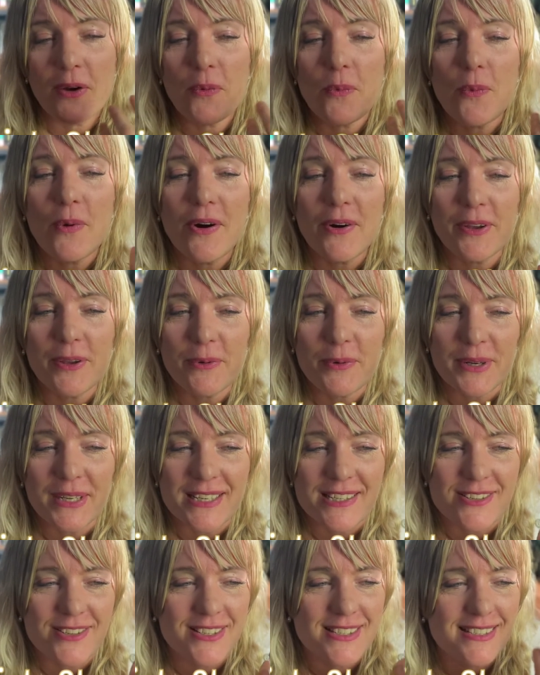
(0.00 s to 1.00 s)
What you want to
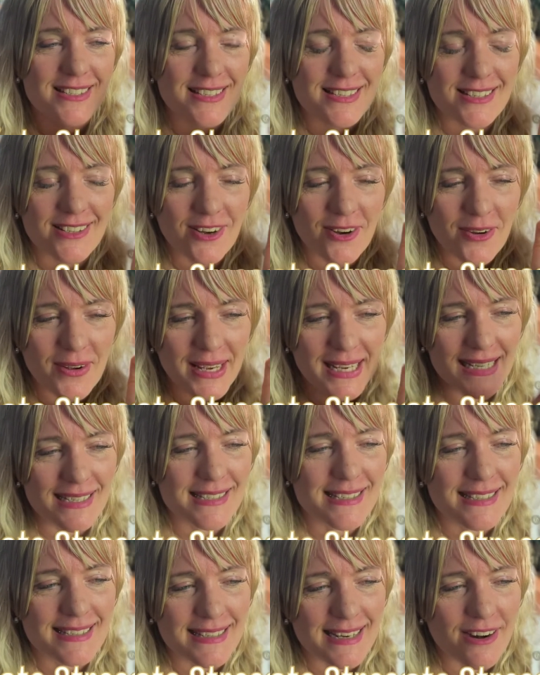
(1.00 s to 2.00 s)
do is just go, is
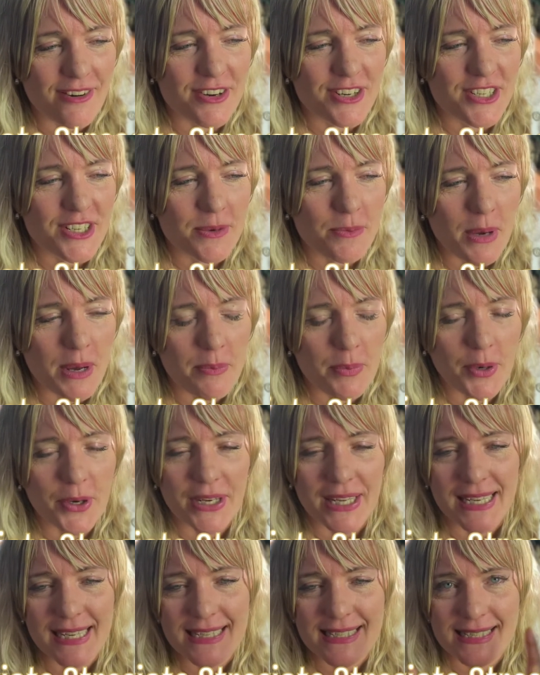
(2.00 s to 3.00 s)
this nourishing my
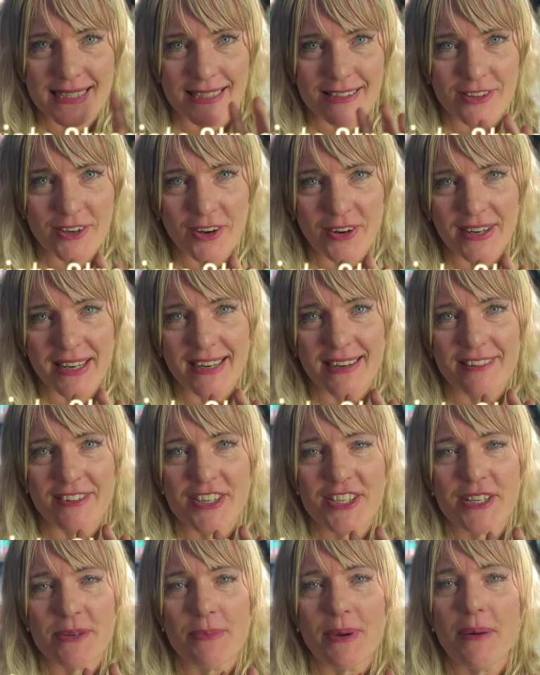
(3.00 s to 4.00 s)
body? Is it not
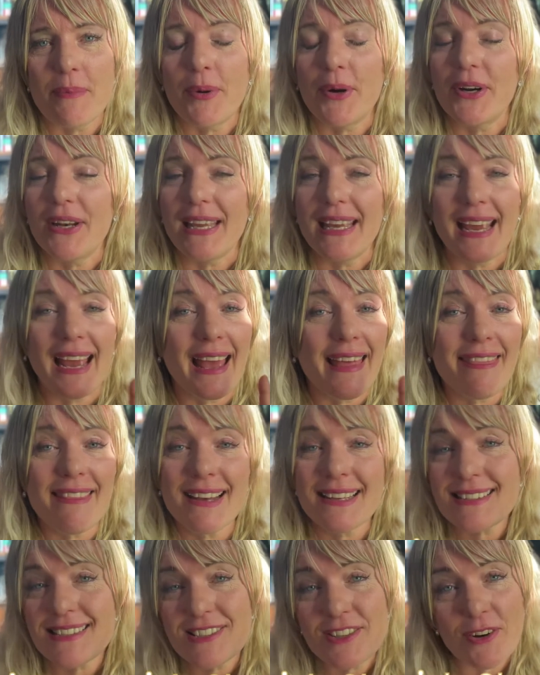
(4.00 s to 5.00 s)
nourishing my body? And
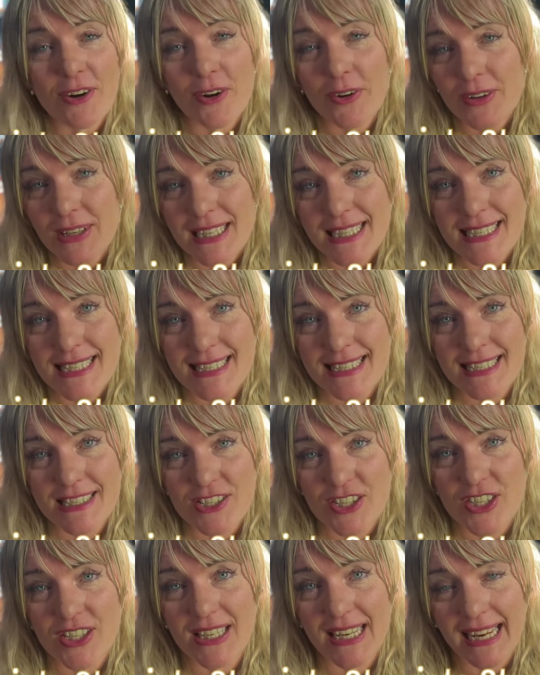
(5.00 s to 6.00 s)
that's your only
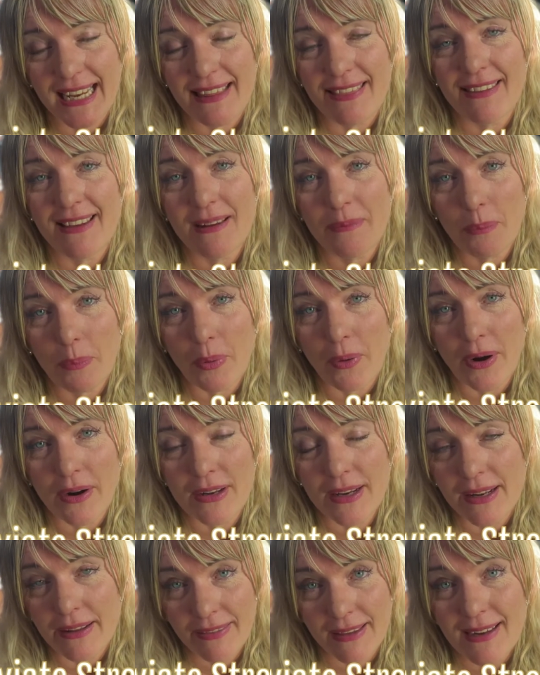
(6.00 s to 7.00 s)
decision in
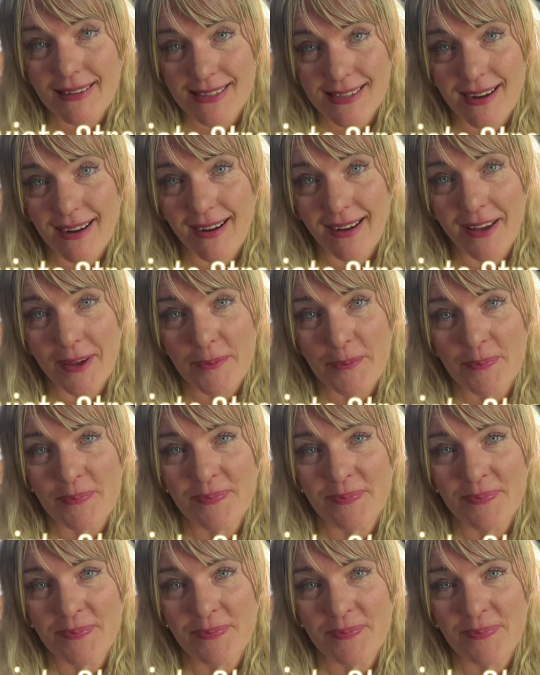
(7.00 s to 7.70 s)
that time.